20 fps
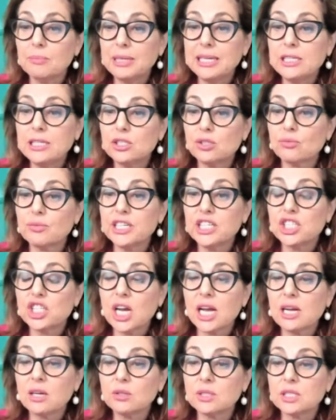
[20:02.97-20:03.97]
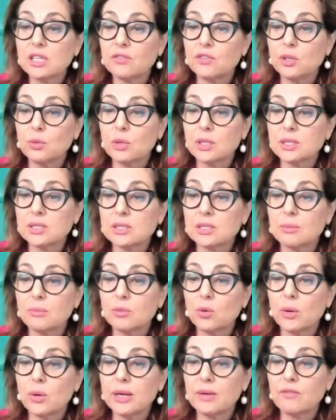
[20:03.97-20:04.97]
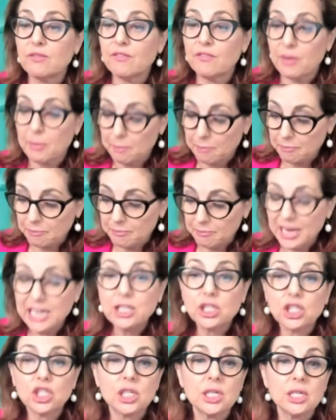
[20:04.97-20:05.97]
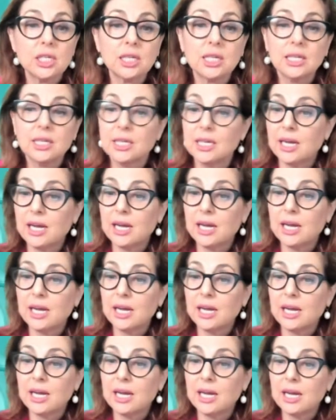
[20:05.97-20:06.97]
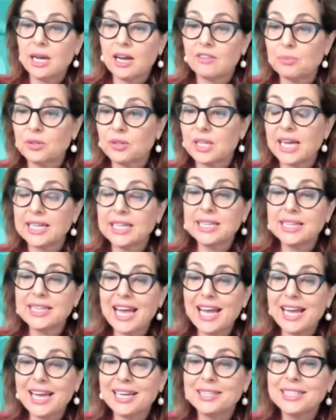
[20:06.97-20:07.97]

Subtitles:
Please reach out if you want some more information. I've put that in there.